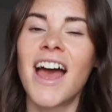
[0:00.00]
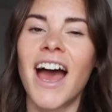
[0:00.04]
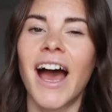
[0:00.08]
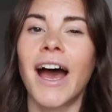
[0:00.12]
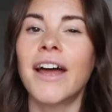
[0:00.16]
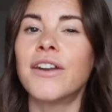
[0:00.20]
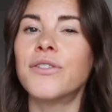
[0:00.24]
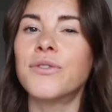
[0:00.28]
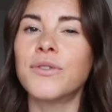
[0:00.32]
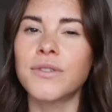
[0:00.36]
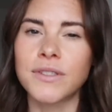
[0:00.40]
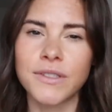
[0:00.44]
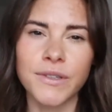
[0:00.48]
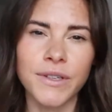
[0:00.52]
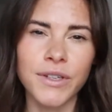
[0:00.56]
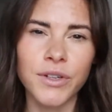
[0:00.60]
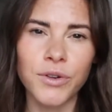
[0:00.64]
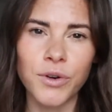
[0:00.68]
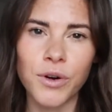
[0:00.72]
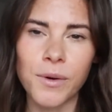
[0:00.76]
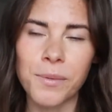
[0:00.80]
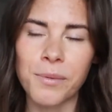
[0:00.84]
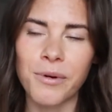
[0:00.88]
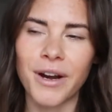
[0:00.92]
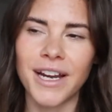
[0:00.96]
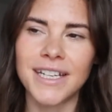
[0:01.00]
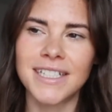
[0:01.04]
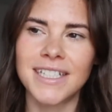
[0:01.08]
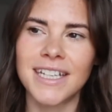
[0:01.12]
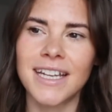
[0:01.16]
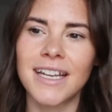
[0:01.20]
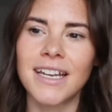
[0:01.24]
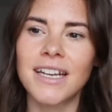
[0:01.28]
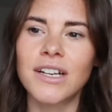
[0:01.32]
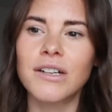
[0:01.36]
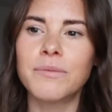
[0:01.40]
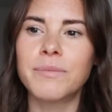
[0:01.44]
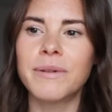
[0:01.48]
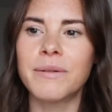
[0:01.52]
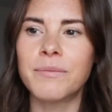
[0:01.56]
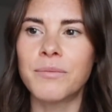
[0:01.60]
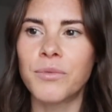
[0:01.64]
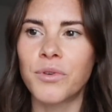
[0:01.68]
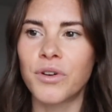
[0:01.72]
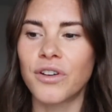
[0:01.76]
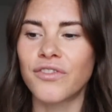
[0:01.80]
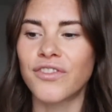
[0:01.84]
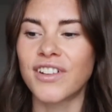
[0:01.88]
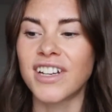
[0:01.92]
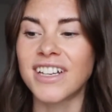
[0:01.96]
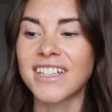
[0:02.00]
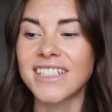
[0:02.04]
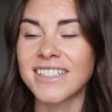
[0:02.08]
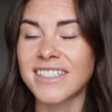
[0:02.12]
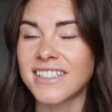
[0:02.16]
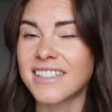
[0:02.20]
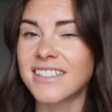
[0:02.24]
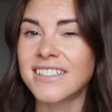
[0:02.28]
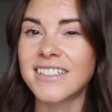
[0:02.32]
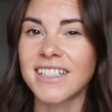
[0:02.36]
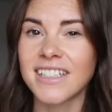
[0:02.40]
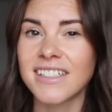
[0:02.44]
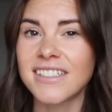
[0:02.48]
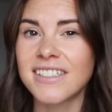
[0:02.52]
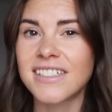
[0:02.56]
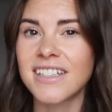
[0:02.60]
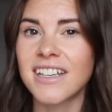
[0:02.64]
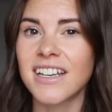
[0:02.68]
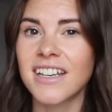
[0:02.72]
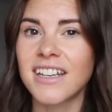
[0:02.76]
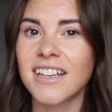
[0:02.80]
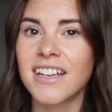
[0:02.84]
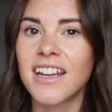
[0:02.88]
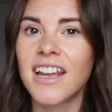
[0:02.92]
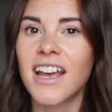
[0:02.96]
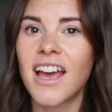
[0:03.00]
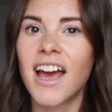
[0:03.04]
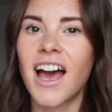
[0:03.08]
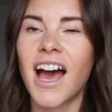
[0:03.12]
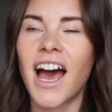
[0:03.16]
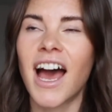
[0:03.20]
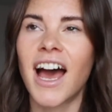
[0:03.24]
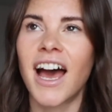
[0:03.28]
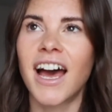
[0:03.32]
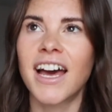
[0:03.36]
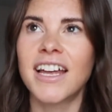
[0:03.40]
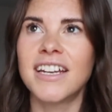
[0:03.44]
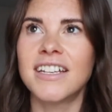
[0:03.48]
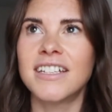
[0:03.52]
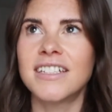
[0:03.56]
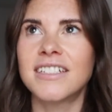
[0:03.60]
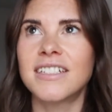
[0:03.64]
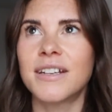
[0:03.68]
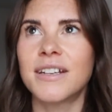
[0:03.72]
and also incorporating a little bit more of a consistent and